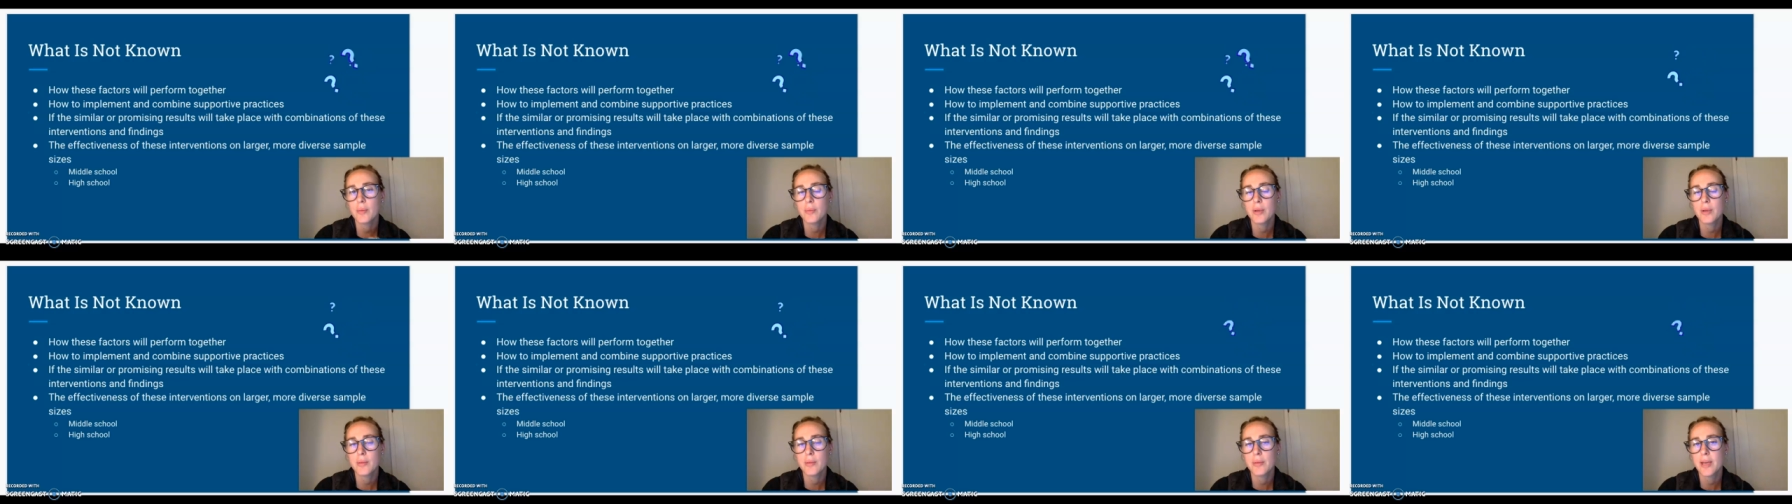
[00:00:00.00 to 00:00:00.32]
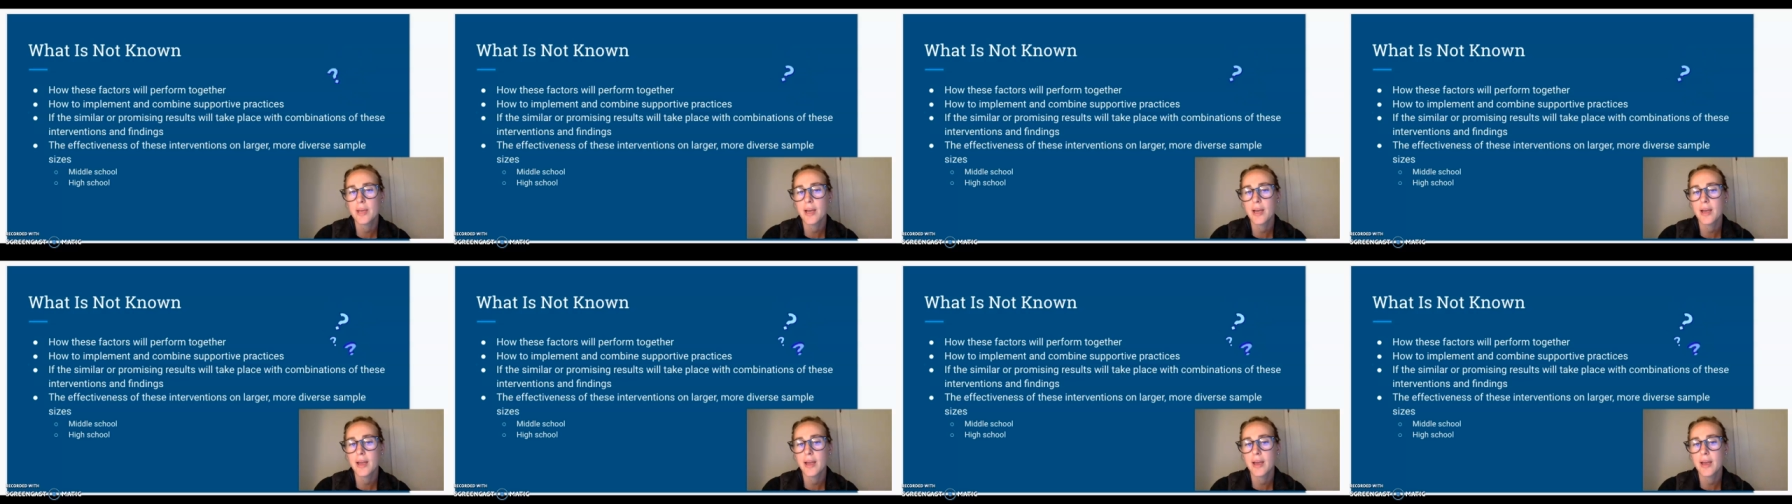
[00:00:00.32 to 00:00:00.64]

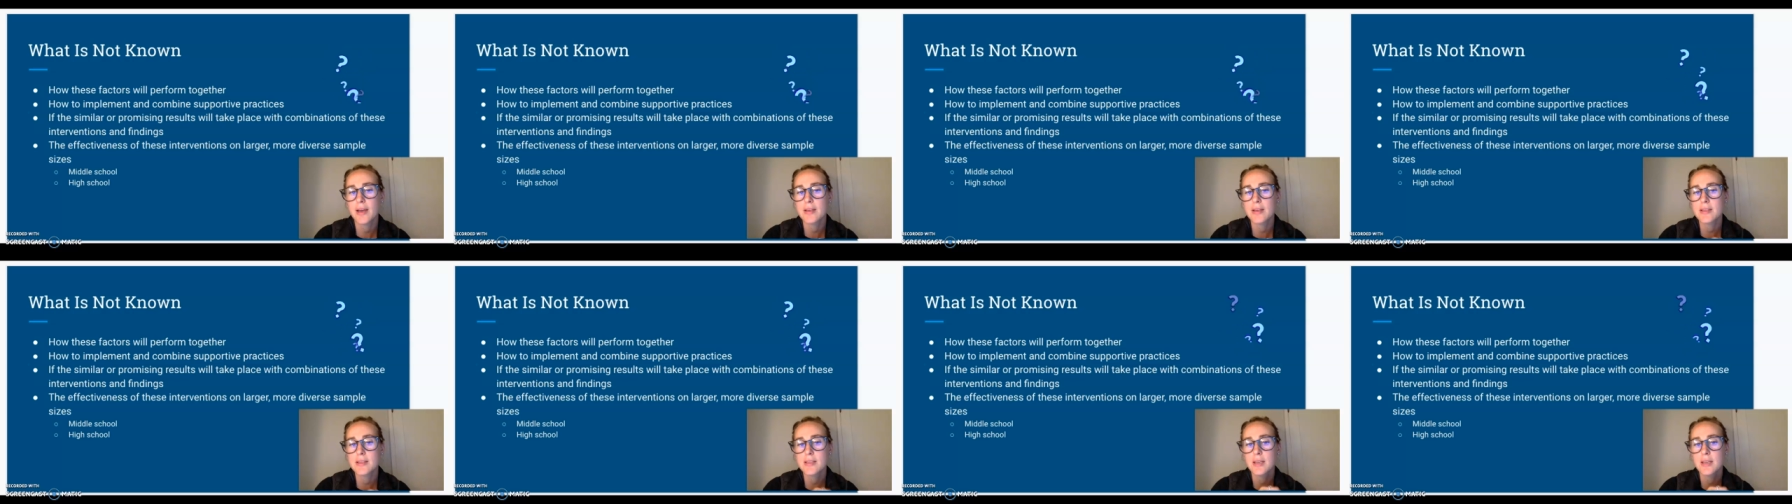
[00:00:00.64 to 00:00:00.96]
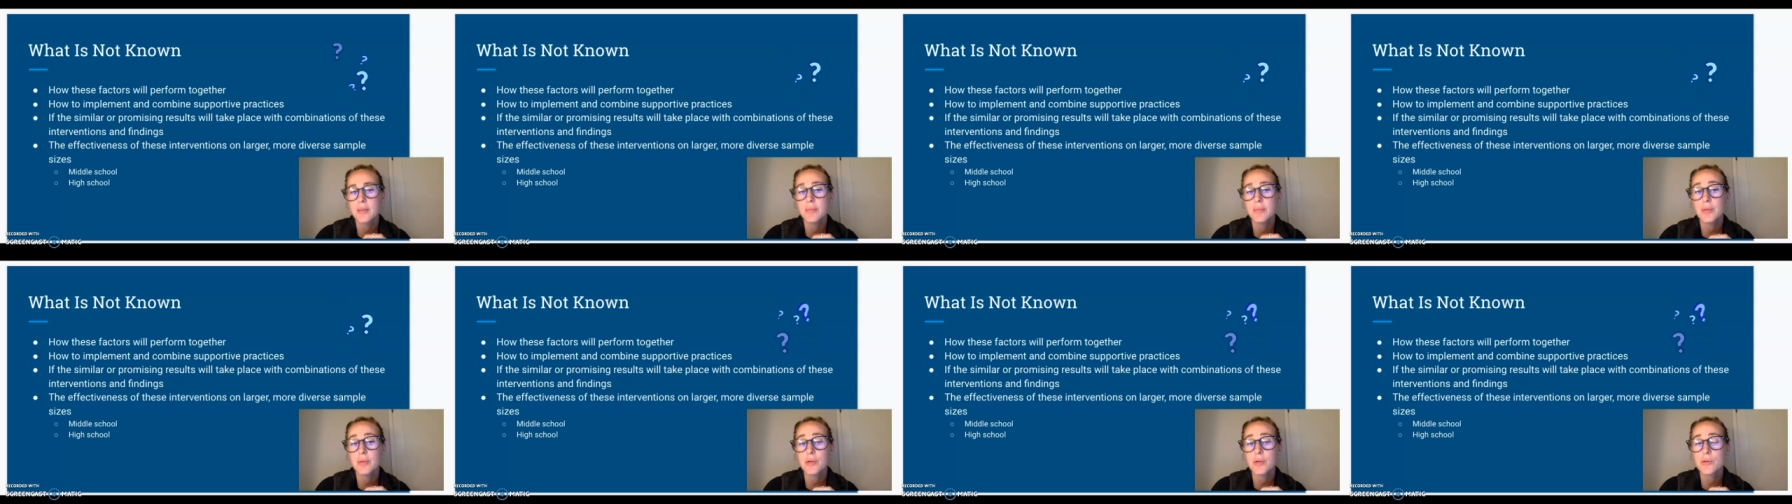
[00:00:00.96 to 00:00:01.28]
PBIS
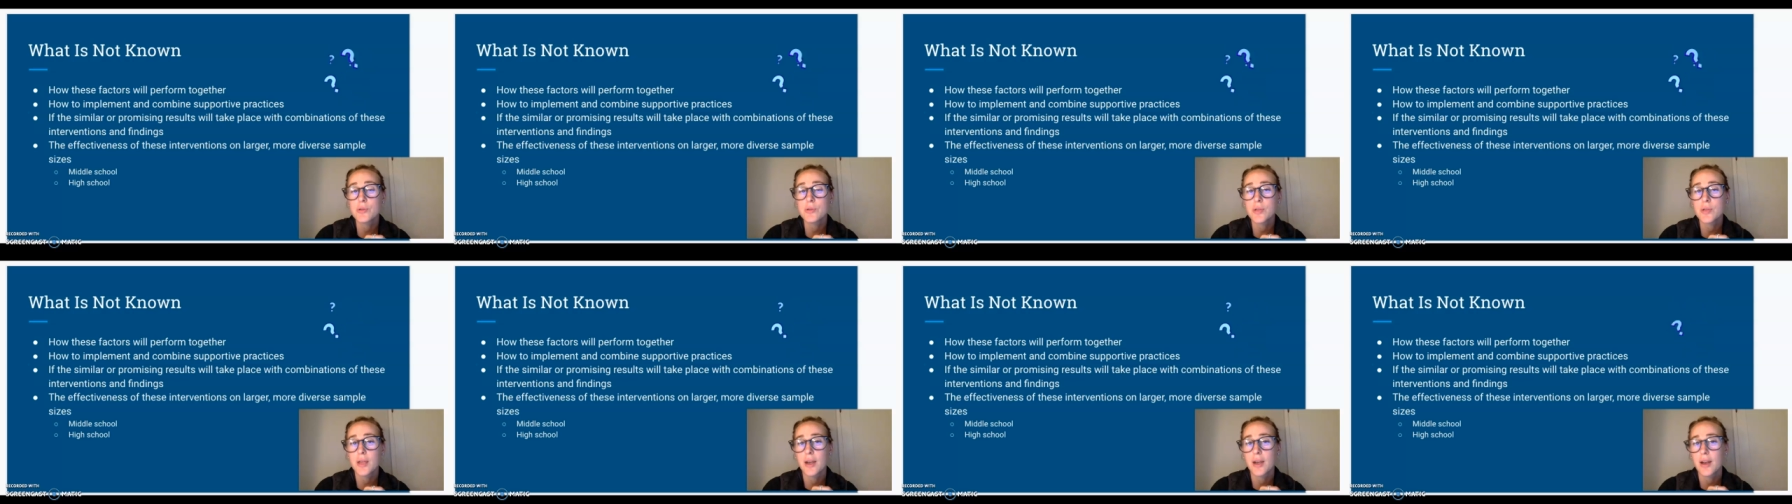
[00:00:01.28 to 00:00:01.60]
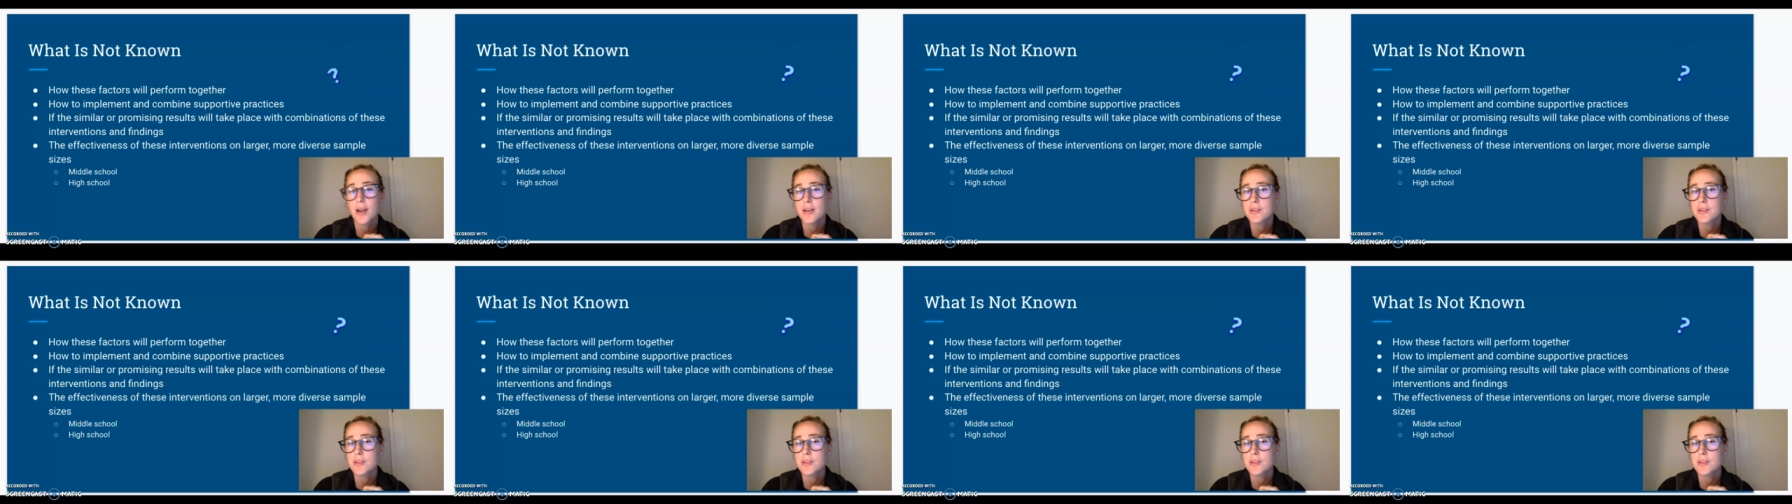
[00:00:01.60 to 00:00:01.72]
in middle and high